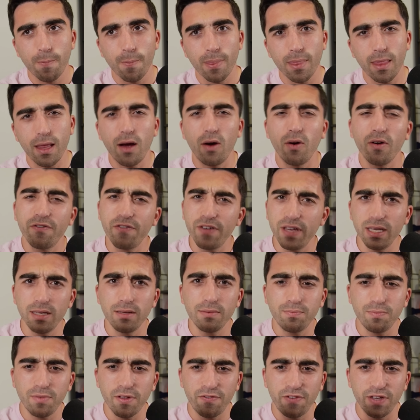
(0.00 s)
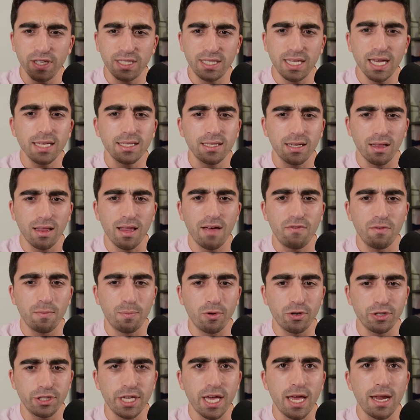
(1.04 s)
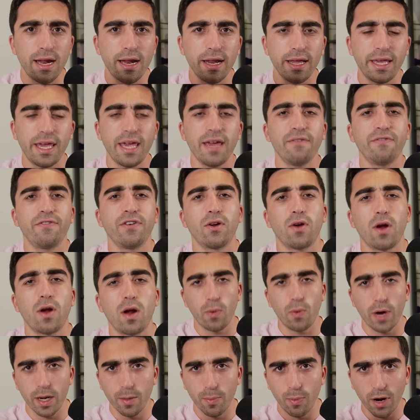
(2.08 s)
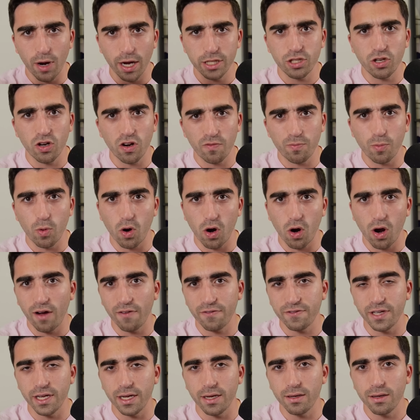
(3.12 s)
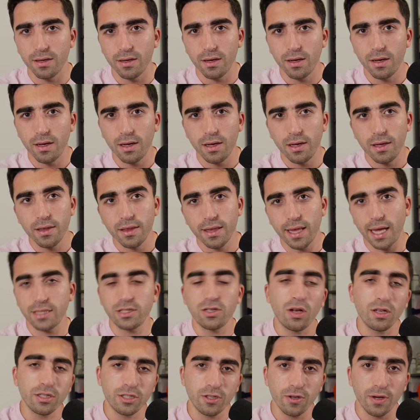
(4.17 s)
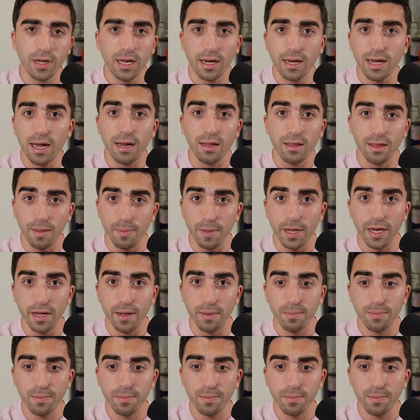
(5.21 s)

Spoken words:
Now, if he stays at 11% and he can't figure out a break serve more often, that's also going to kind of limit him.